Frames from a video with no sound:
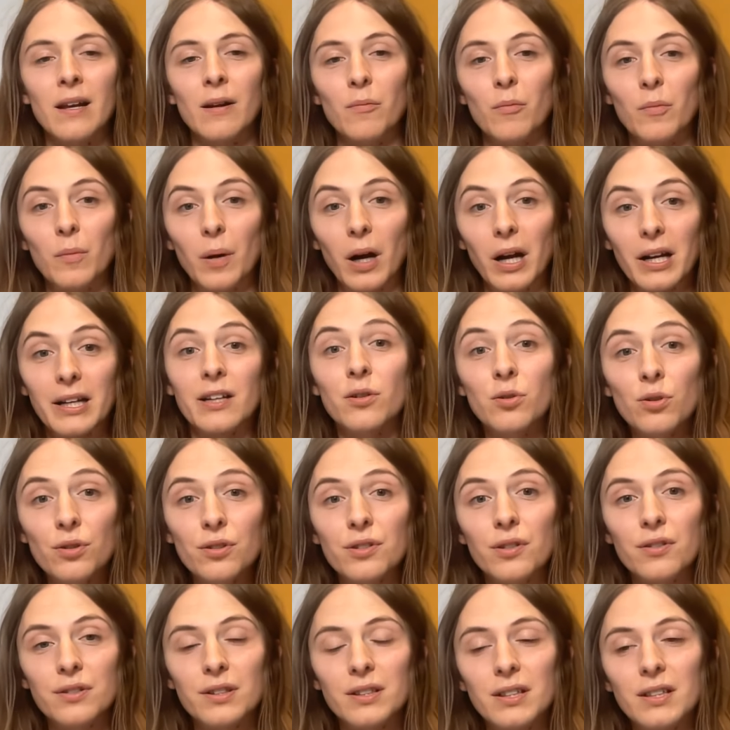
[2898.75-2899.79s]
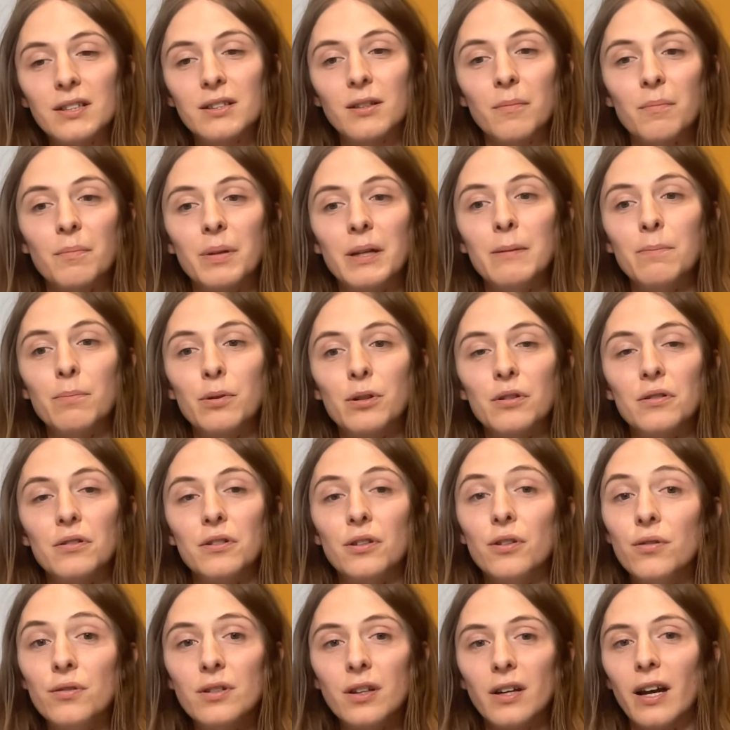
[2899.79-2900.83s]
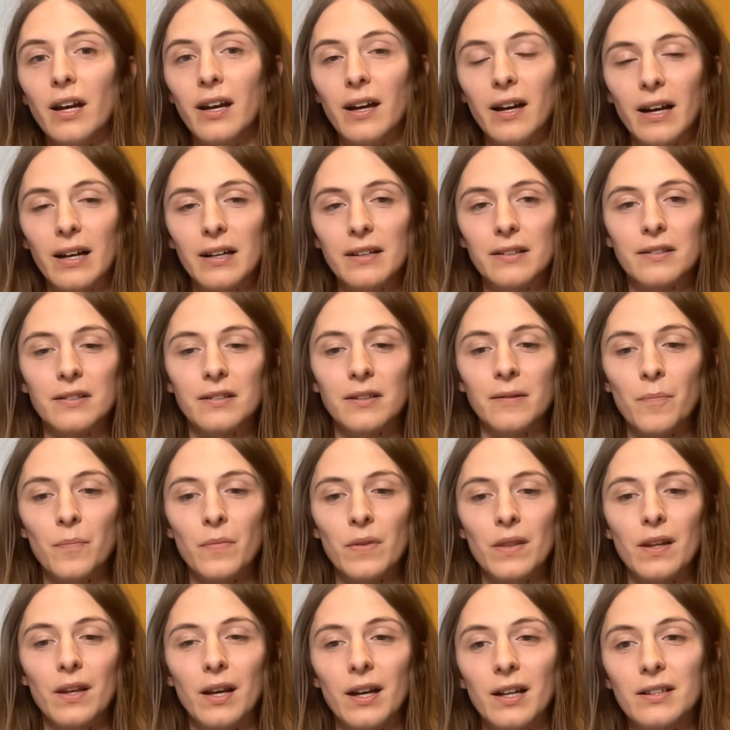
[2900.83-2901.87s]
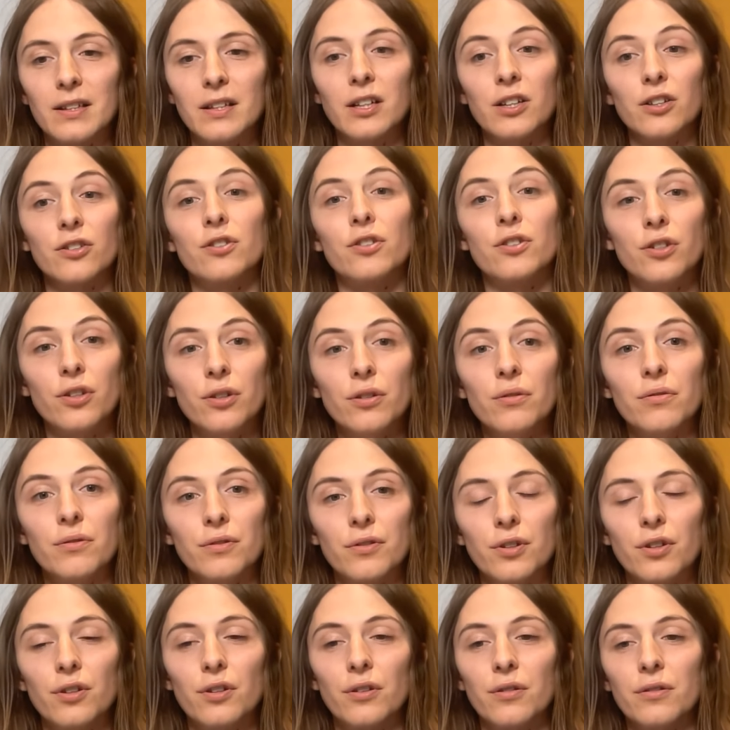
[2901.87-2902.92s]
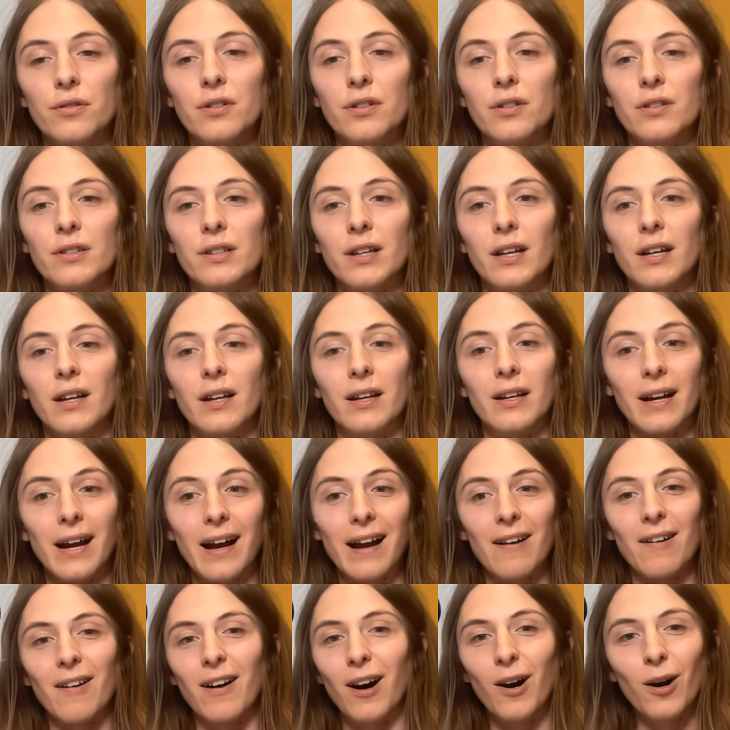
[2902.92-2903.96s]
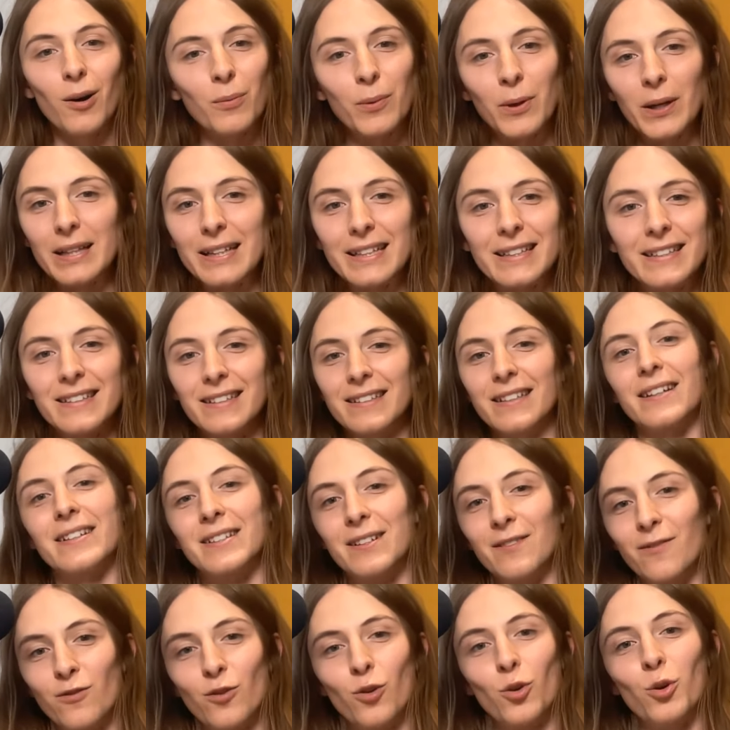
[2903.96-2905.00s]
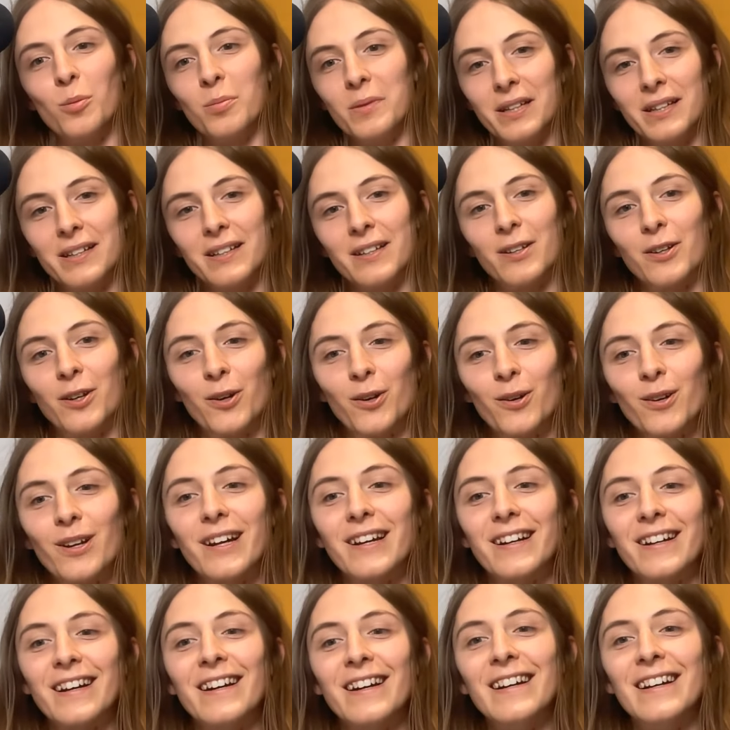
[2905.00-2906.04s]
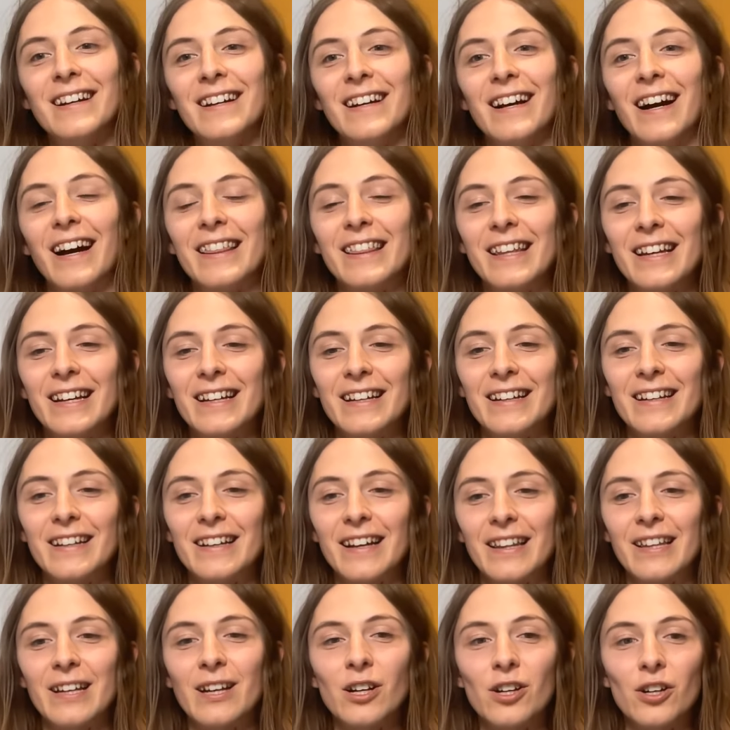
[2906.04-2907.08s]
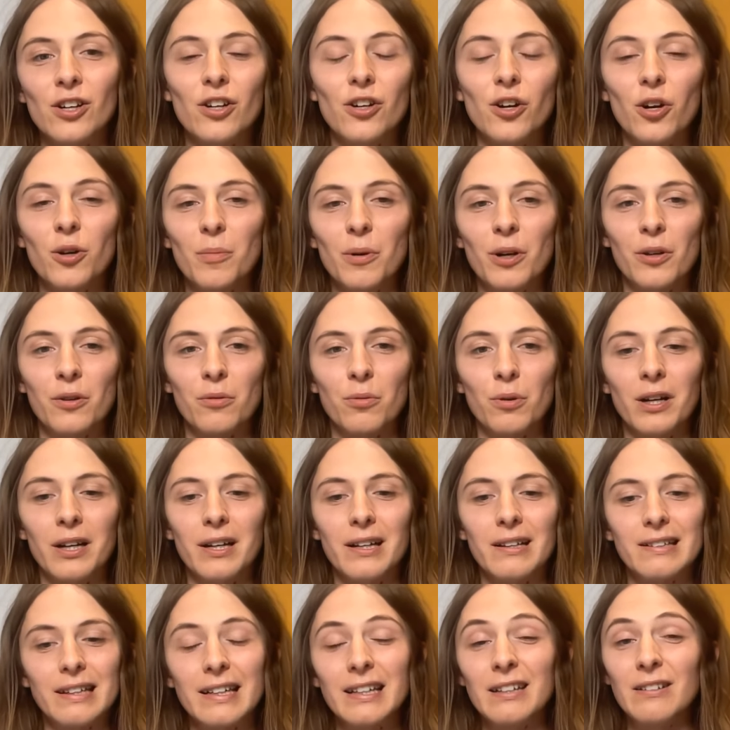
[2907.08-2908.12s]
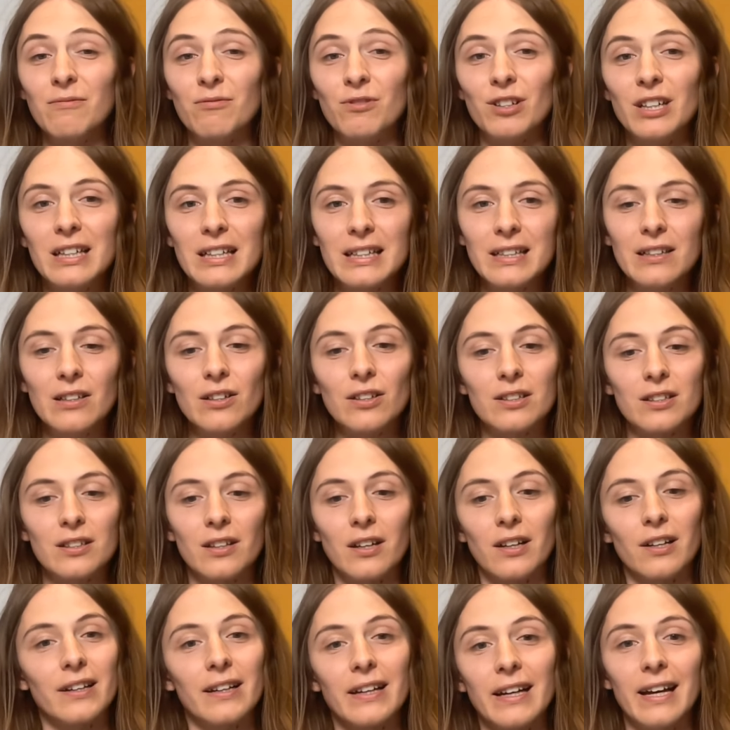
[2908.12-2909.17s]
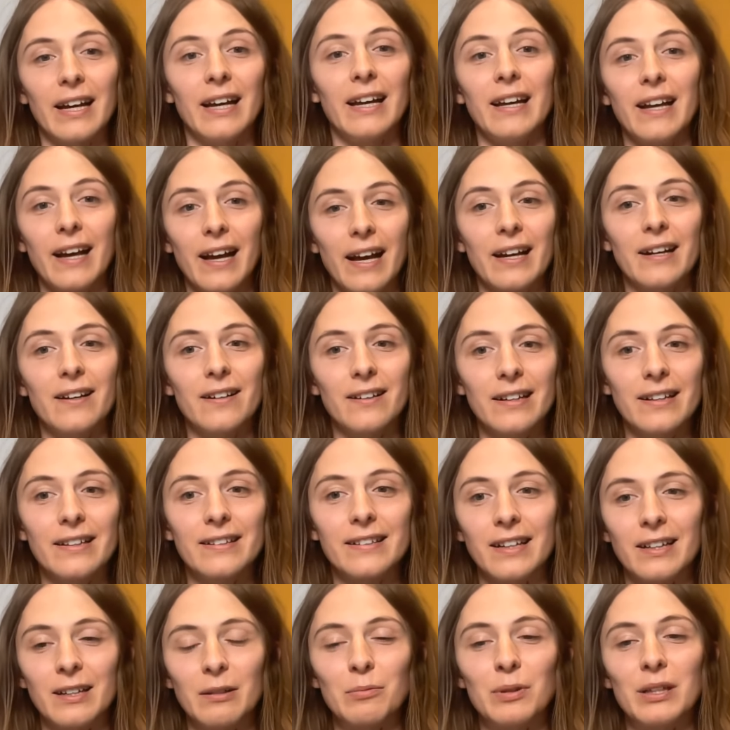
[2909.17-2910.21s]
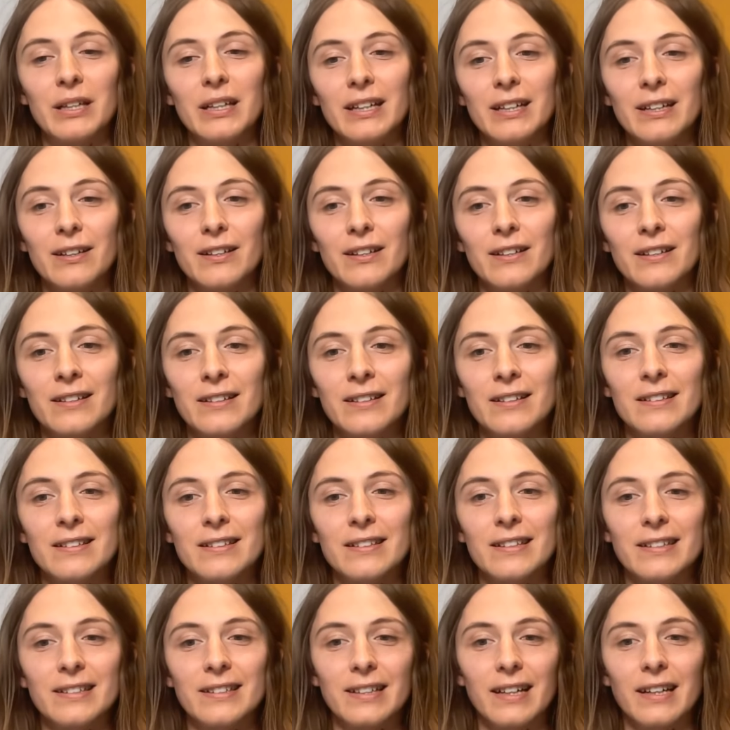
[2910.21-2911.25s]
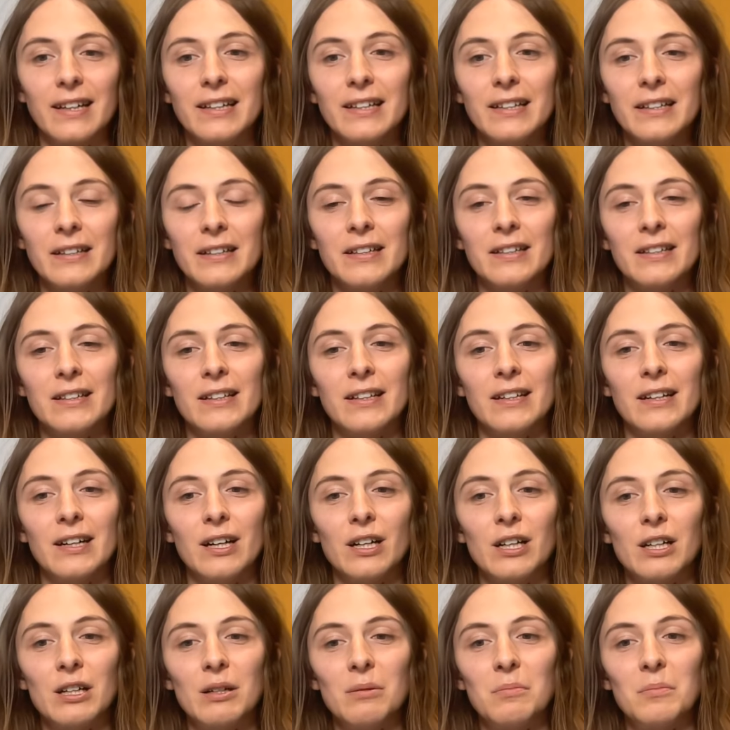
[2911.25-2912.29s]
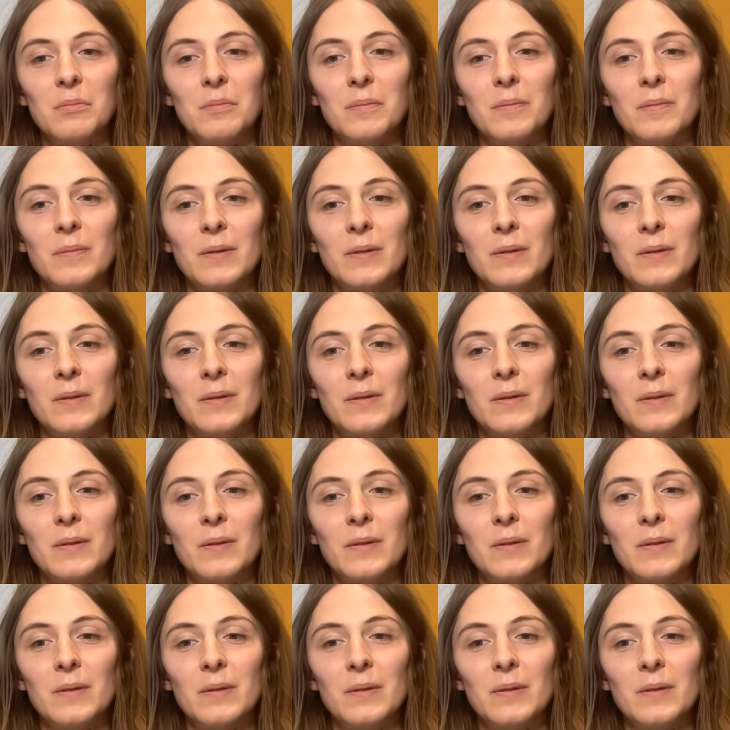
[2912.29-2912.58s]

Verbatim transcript: but i can also see some people using it as as an excuse you know to say like oh well it does it for me you know like i think i think you can go both ways and it really looks like hey ai is going to be here to stay um